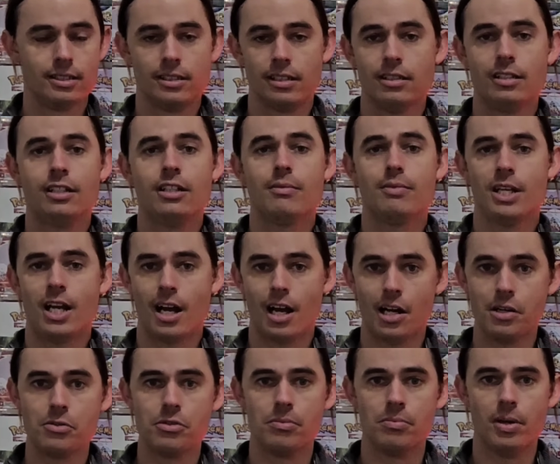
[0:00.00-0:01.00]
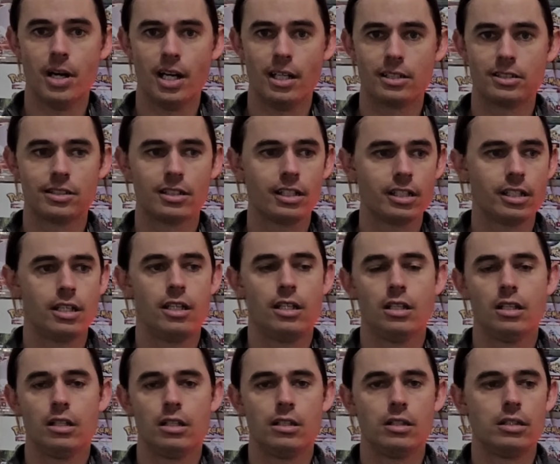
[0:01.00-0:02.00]
Then they're going to be $100.
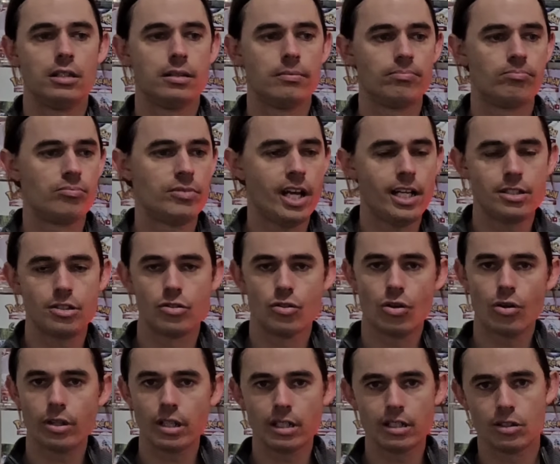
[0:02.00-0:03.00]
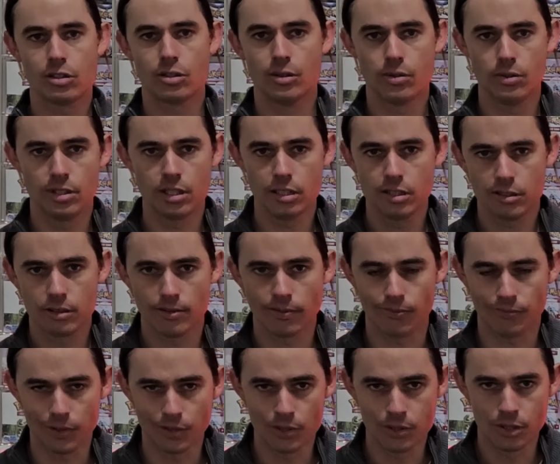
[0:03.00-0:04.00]
Like, that's not in the too
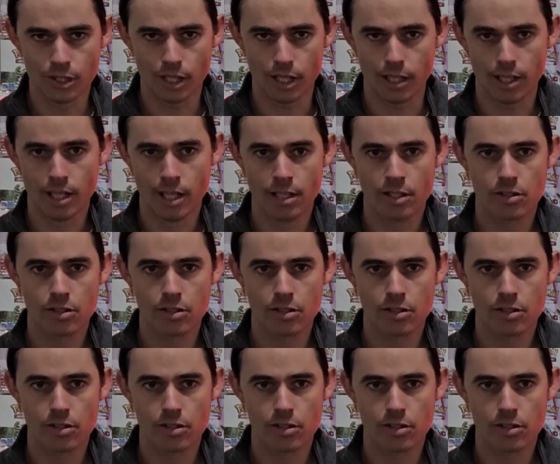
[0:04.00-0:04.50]
distant future.